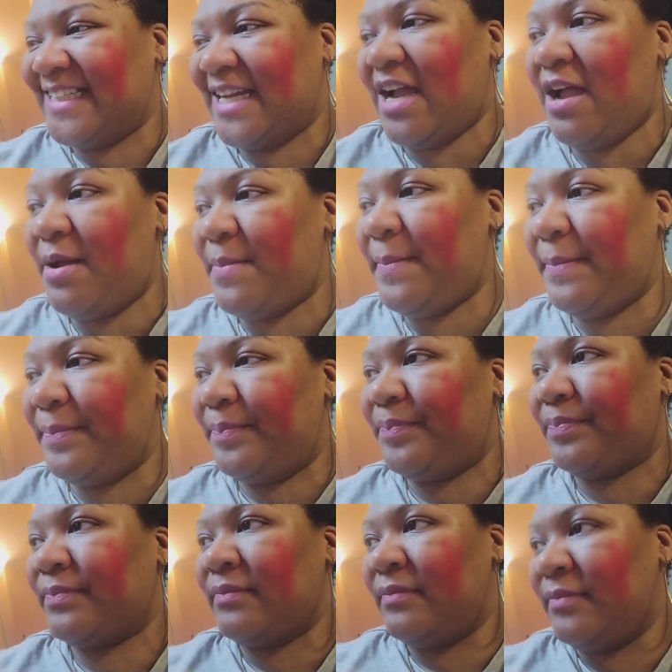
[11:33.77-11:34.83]
Come.
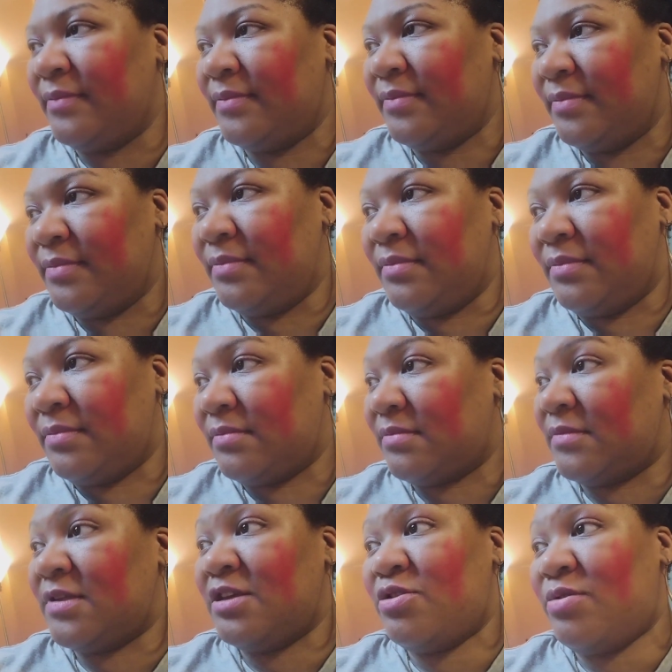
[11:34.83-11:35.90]

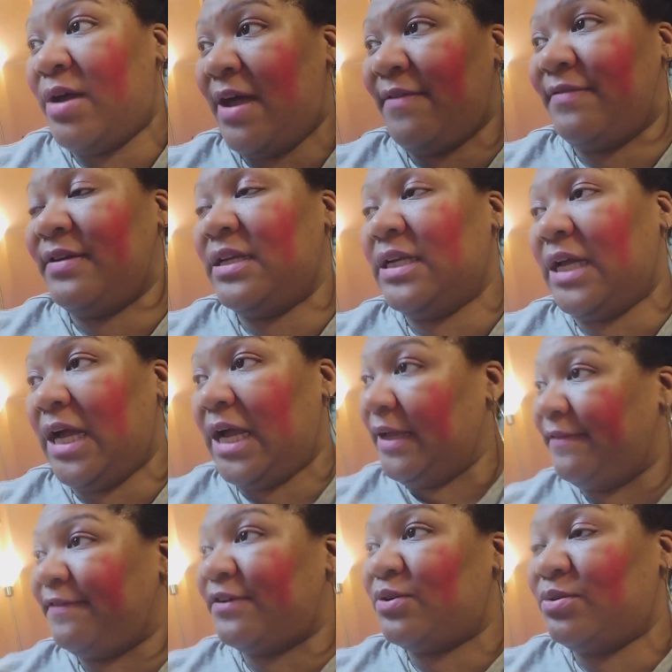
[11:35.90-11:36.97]
You have an
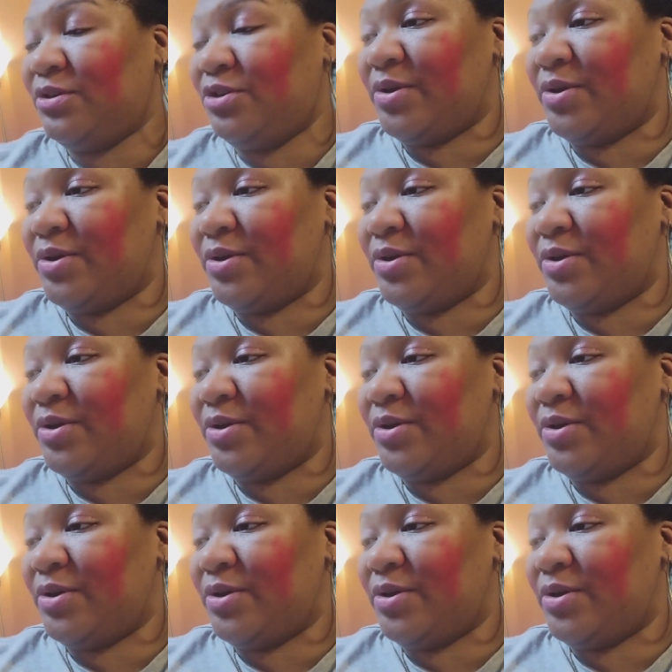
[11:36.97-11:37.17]
iPhone. You